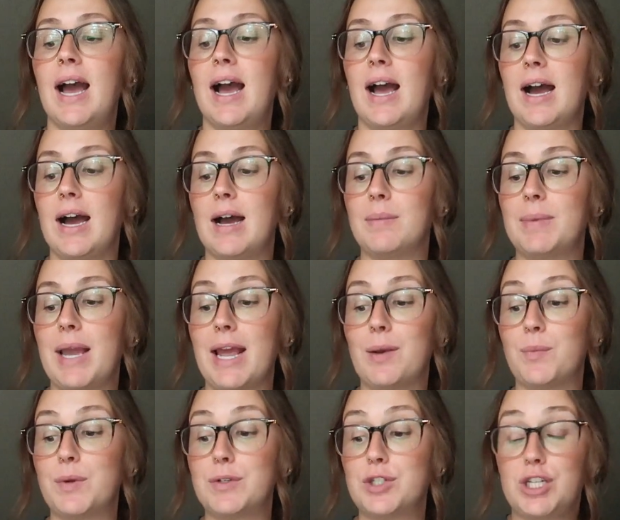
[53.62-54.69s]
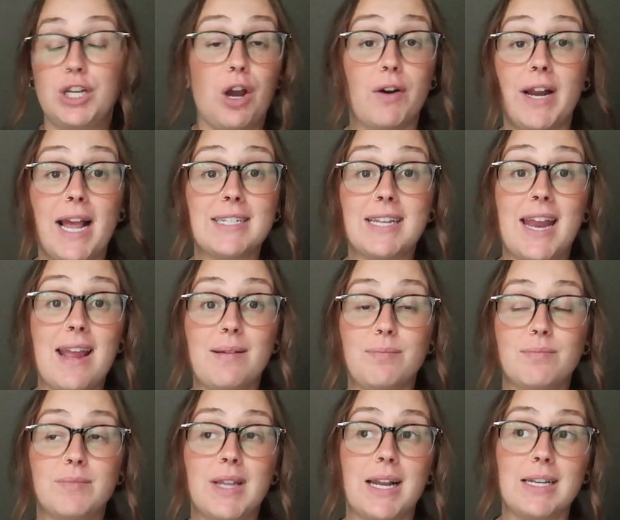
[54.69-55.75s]
Um, and she already has a name
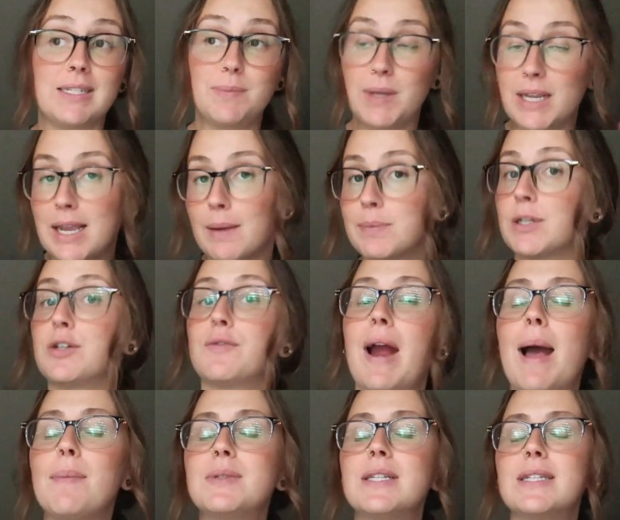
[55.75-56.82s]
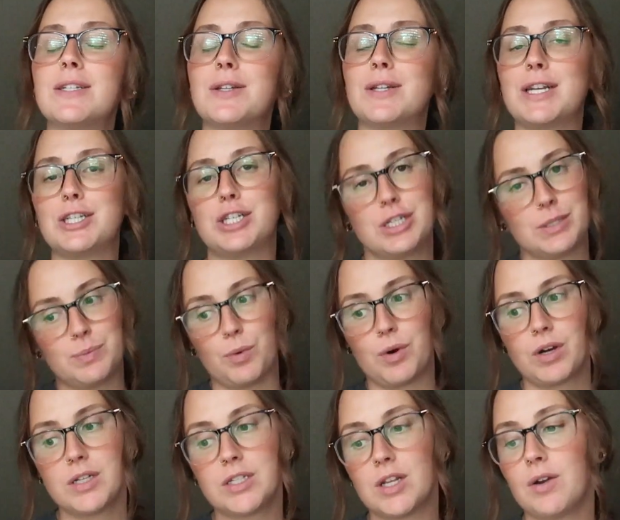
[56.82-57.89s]
that is being kept under wraps until the day she is
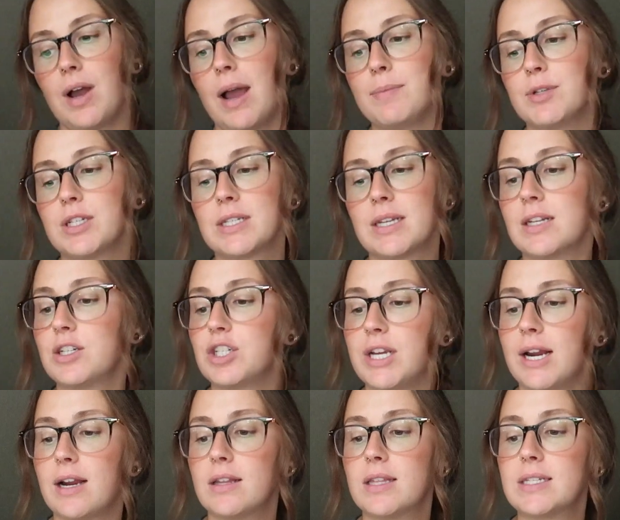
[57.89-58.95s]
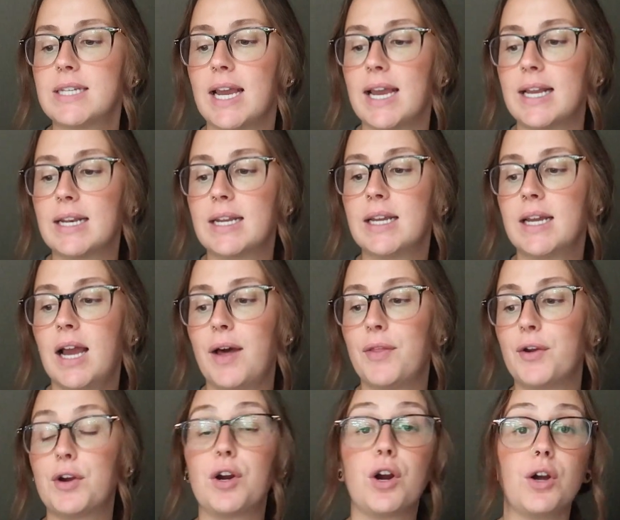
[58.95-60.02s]
born. So I'm just gonna share the 10
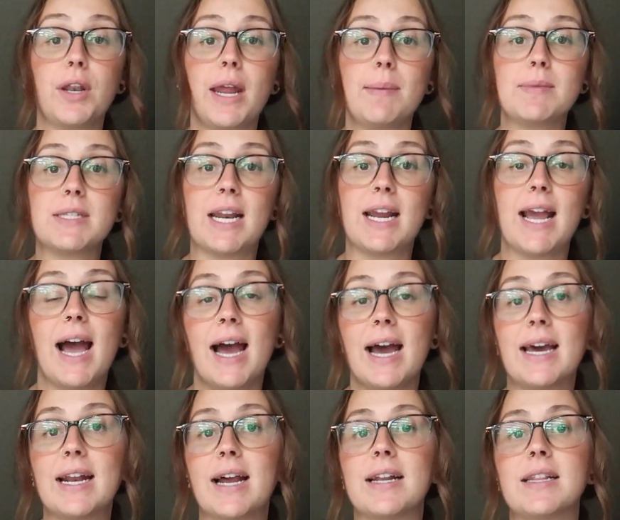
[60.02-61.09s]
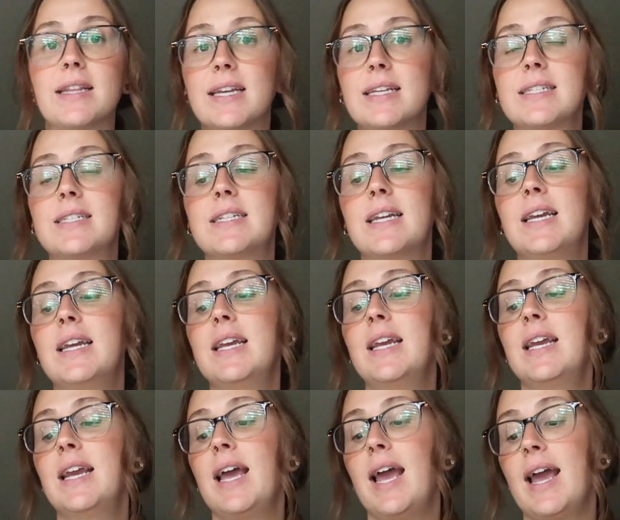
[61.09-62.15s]
other girl names that I had on a list
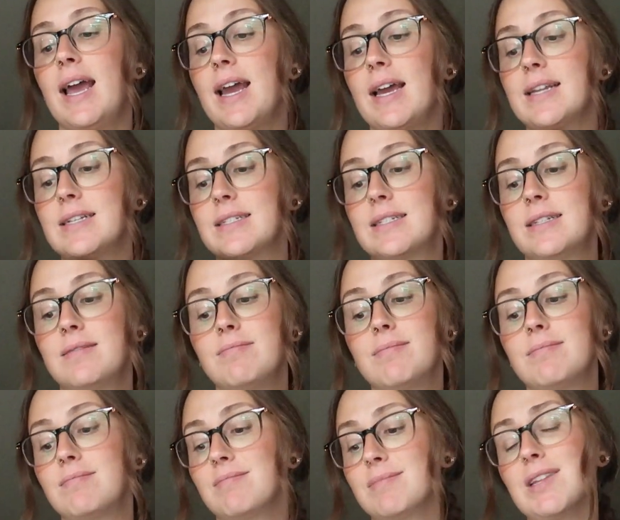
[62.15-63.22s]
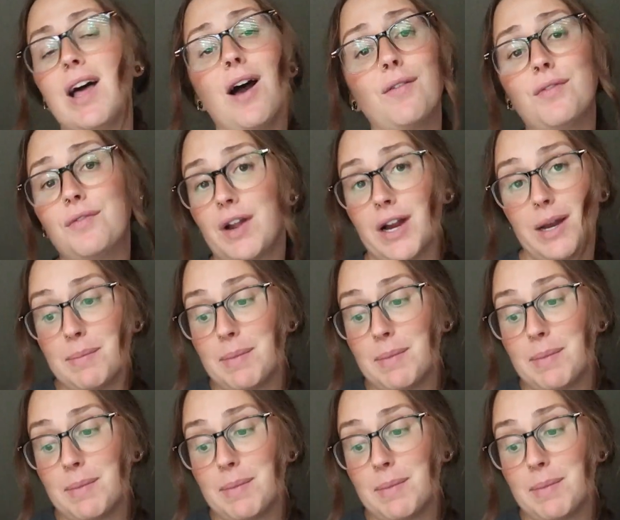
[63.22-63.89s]
and love very